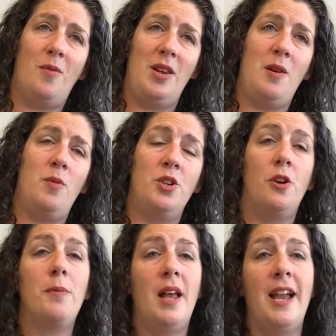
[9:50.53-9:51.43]
When
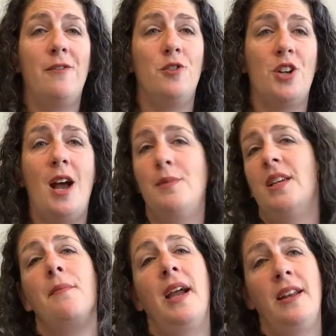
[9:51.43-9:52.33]
you're applying for jobs,
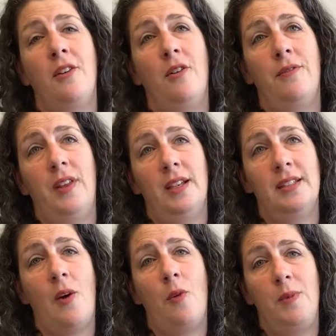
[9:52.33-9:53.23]
they might know of things
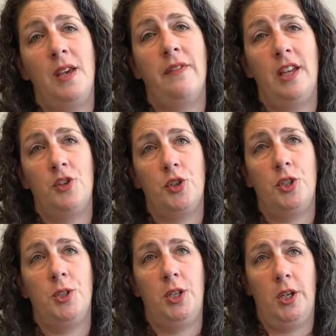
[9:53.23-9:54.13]
that would be of
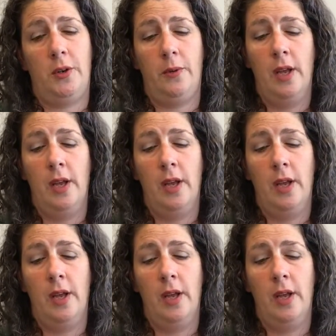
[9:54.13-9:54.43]
interest to you.